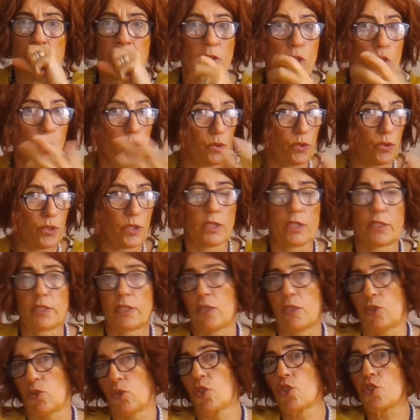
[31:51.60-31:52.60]
So the
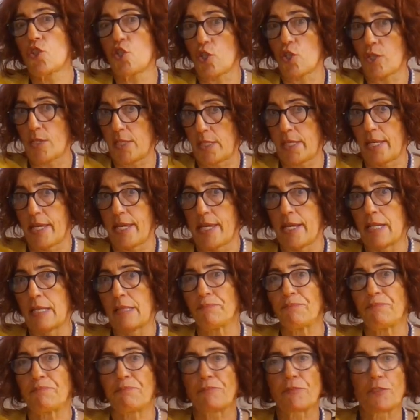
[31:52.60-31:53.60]
technology is there
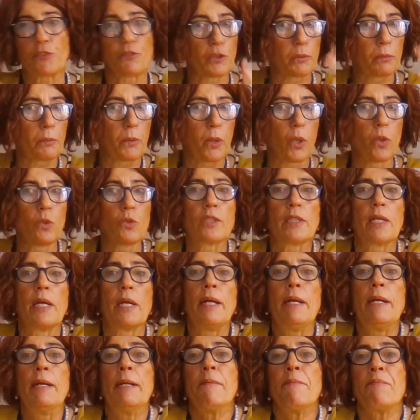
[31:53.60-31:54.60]
for both.
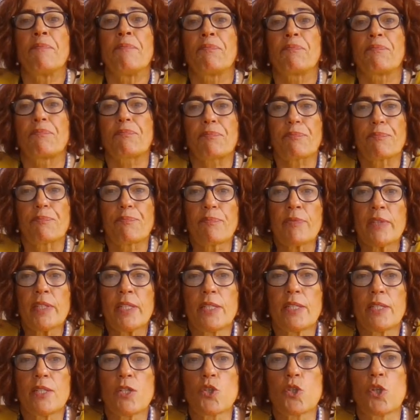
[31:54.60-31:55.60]

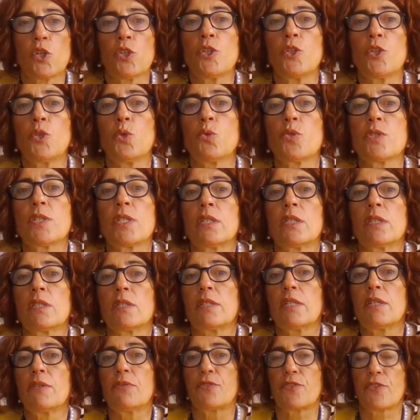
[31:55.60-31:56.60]
It is only used in a
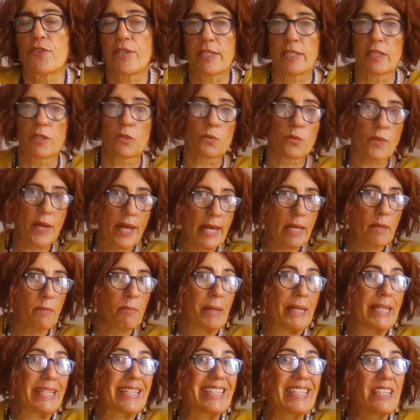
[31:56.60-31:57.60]
different way
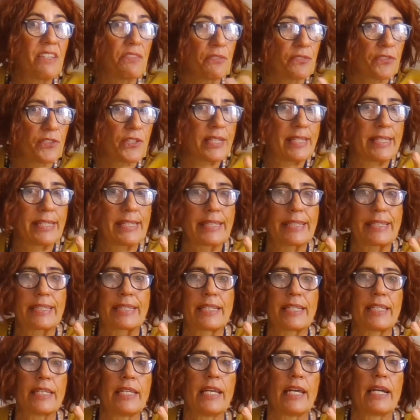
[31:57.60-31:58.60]
by
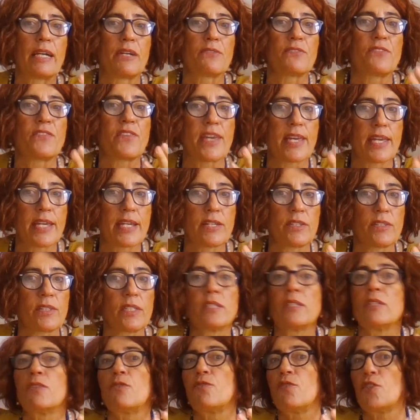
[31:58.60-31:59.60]
differently aware
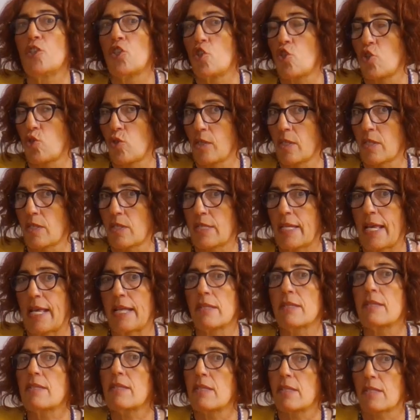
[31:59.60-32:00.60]
individuals
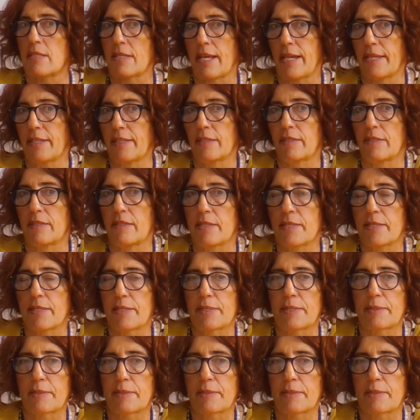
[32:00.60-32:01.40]
and societies.